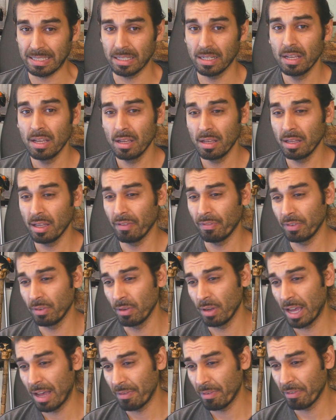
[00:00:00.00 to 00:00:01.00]
If you
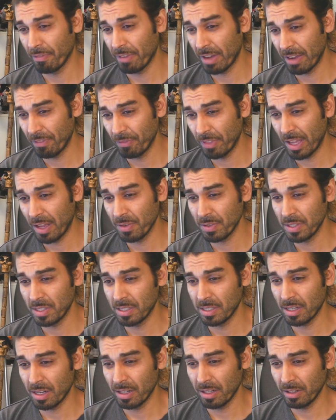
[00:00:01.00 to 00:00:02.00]
have a 5000
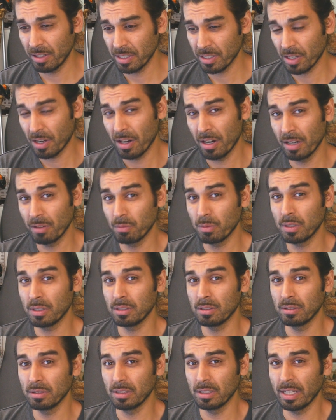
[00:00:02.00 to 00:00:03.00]
series card, well,
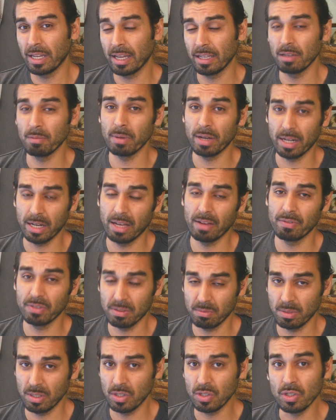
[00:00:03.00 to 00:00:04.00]
yeah, you might have some
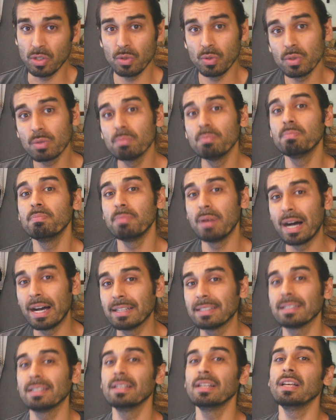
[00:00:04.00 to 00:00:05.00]
issues. But
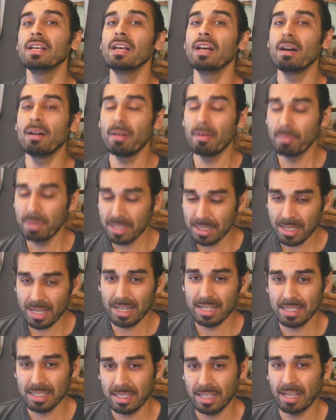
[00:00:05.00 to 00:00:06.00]
besides
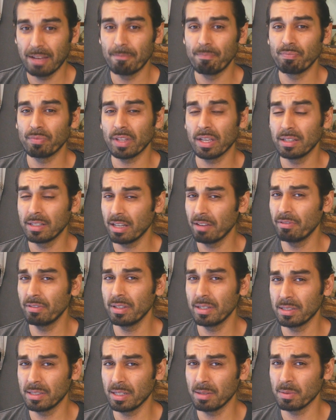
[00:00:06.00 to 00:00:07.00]
that, it definitely
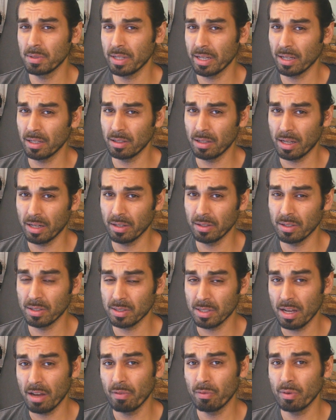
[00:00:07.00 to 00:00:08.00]
seems like a lot of the
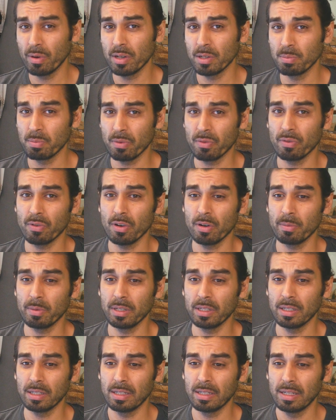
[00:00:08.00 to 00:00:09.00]
software is
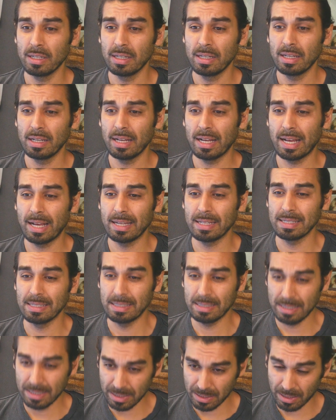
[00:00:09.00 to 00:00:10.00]
performing as
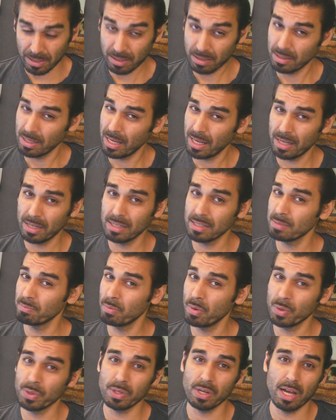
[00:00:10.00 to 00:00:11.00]
needed, not as
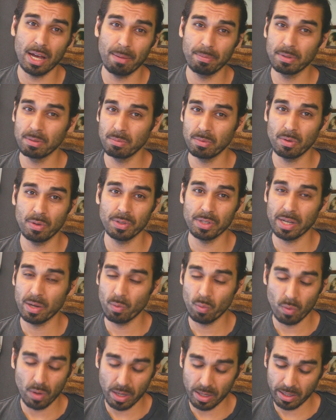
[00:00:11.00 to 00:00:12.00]
most optimal as I
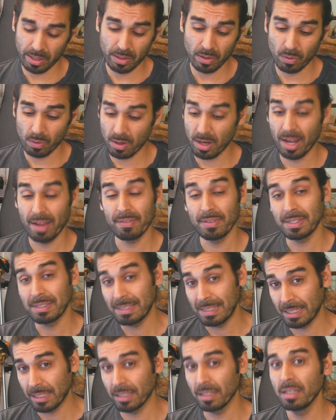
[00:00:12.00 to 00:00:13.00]
wanted or I've
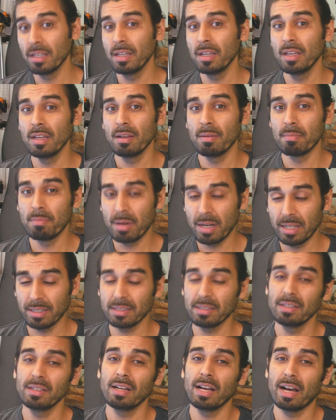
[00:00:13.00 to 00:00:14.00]
seen, but
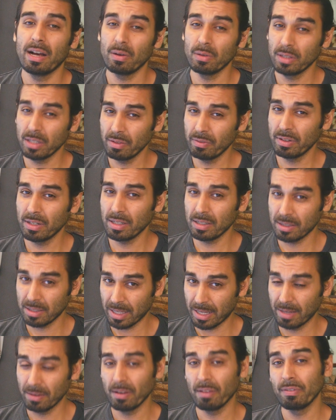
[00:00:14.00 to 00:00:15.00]
I'll leave it at that.
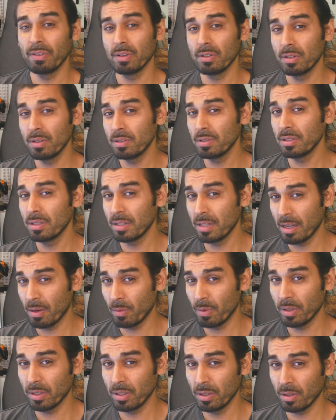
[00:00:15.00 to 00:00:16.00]
If you're new to the
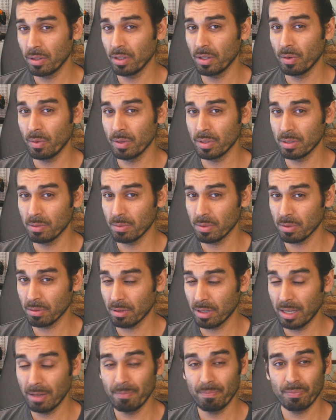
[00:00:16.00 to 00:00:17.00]
network, you can always
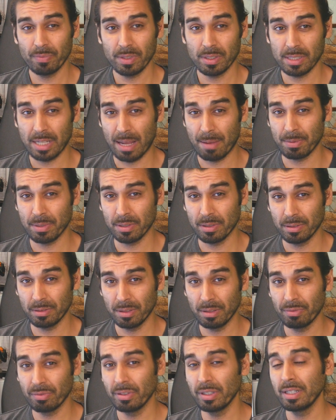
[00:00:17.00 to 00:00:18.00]
subscribe. It's absolutely
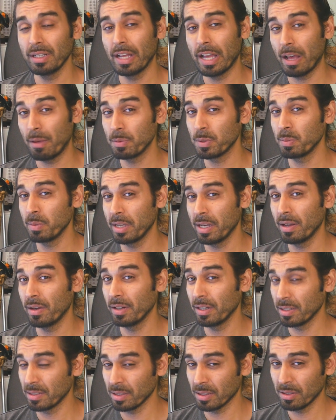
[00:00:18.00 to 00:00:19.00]
free, helps me out
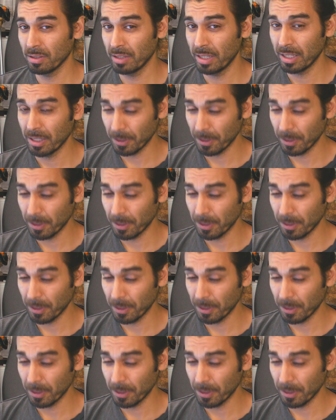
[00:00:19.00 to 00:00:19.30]
as a creator.